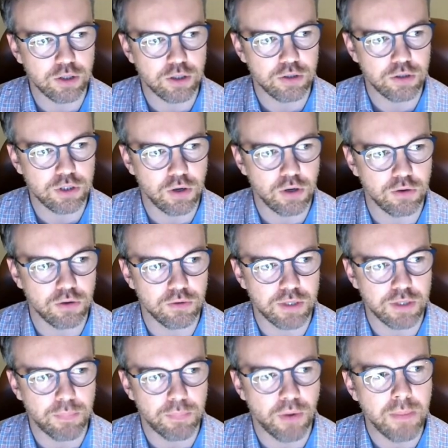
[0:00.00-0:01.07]
so
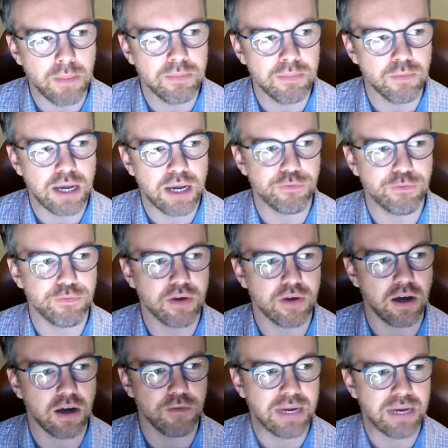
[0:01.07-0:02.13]
the problem with
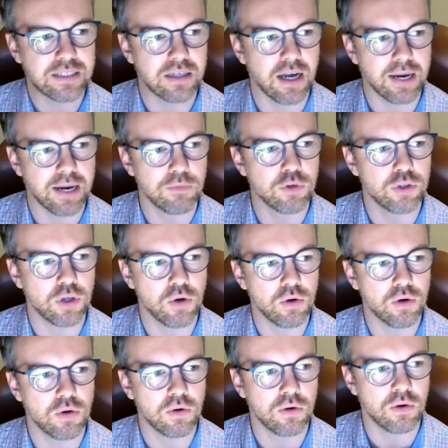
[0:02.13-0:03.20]
uh, things like
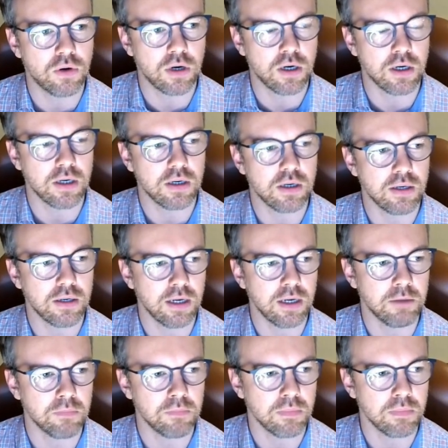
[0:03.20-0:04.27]
MuJoCo or
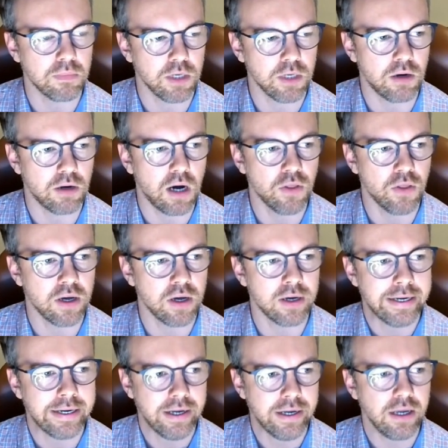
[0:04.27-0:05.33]
um, you know other
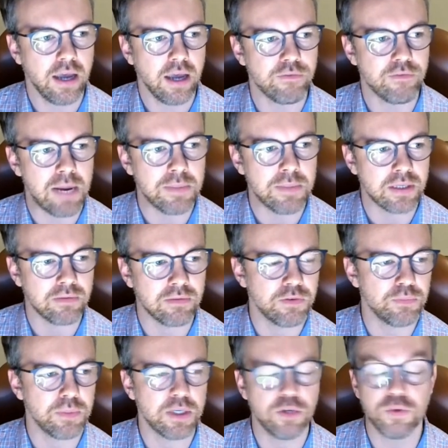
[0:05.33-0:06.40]
environments that
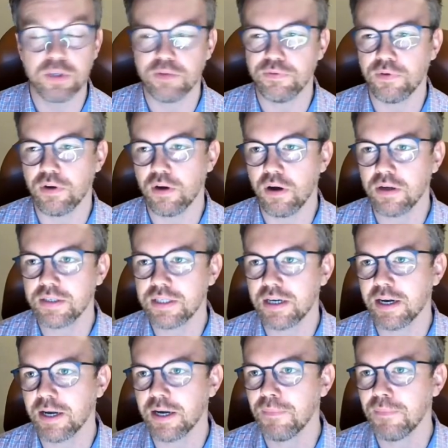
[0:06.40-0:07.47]
we've been using for a long
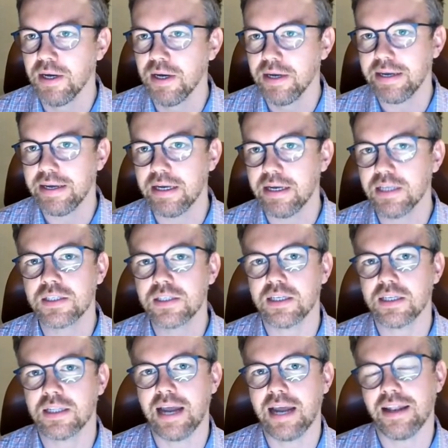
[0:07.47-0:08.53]
time is
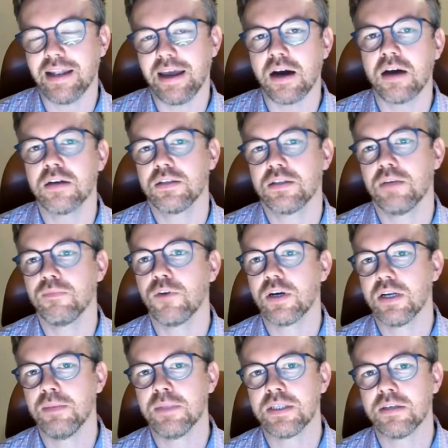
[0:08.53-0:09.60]
that they are somewhat
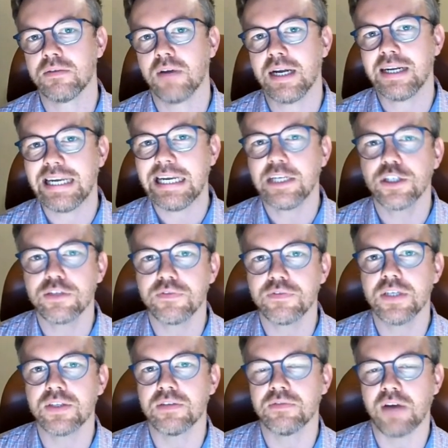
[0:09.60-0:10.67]
limited, right? Each of
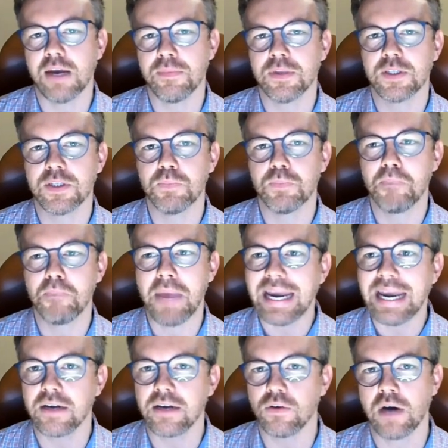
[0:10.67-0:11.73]
these environments
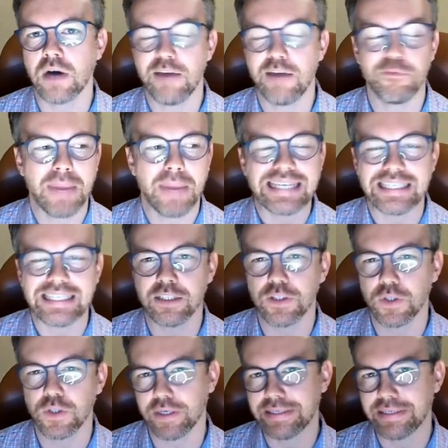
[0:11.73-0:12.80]
make or have baked in
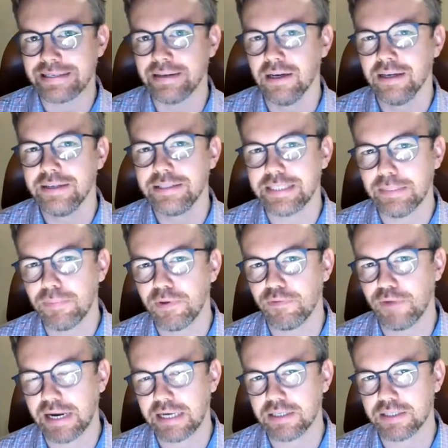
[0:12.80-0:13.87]
certain
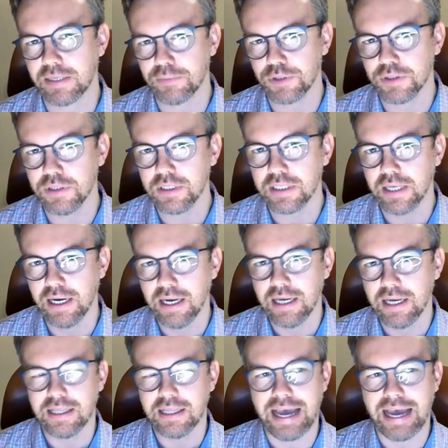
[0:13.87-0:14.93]
simplifying assumptions
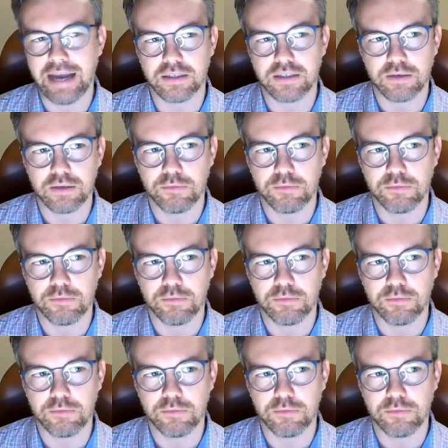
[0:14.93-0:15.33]
that